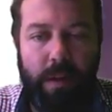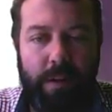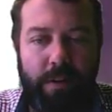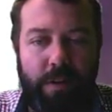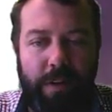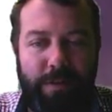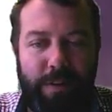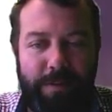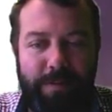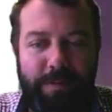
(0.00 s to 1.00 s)
Has a degree of
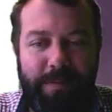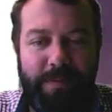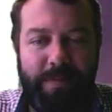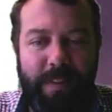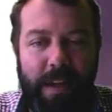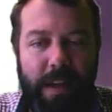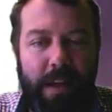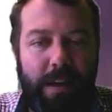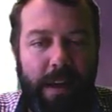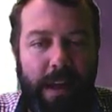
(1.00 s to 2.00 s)
two.
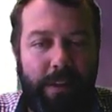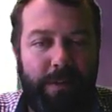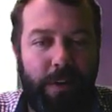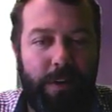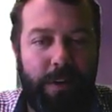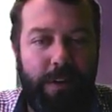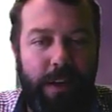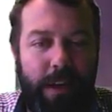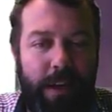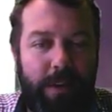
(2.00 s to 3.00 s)
Now this vertex
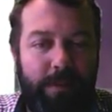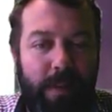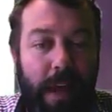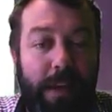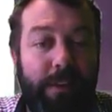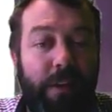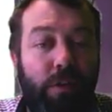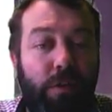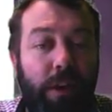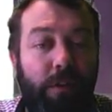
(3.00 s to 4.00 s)
here has a
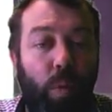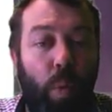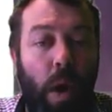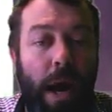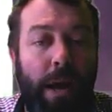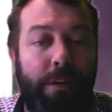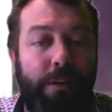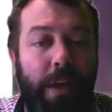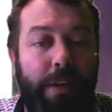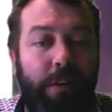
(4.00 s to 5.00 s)
degree of one.
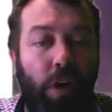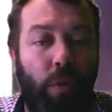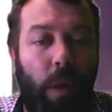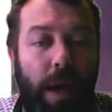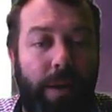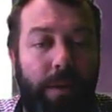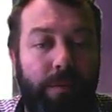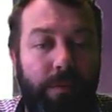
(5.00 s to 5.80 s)
So that's an odd one.